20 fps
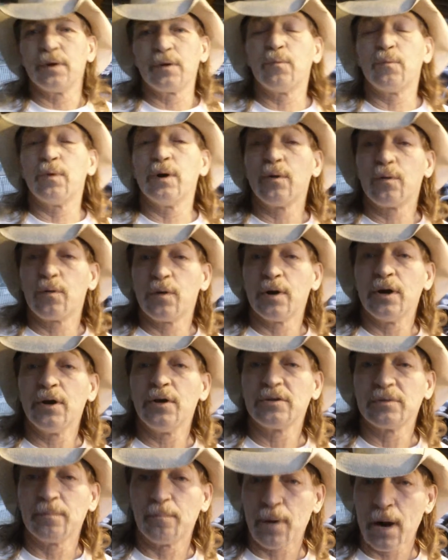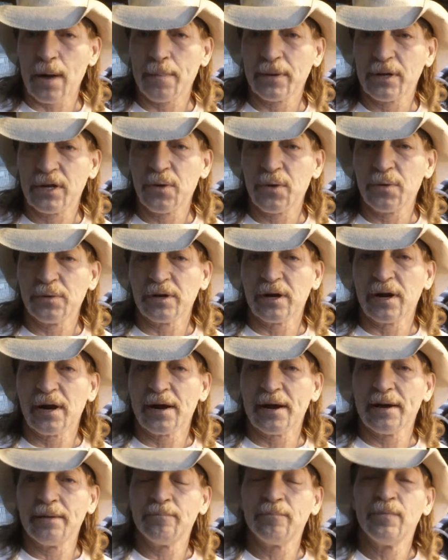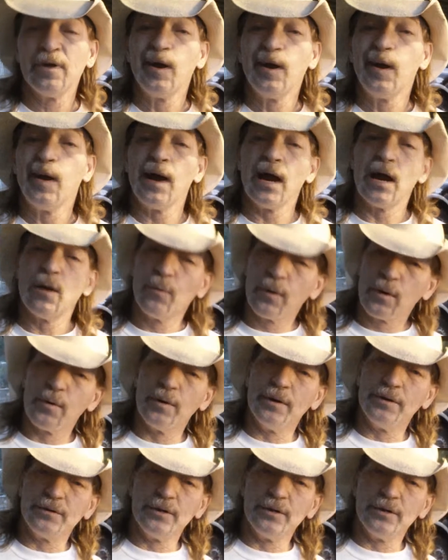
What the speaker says: were going to do some barbecuing tonight, and we're going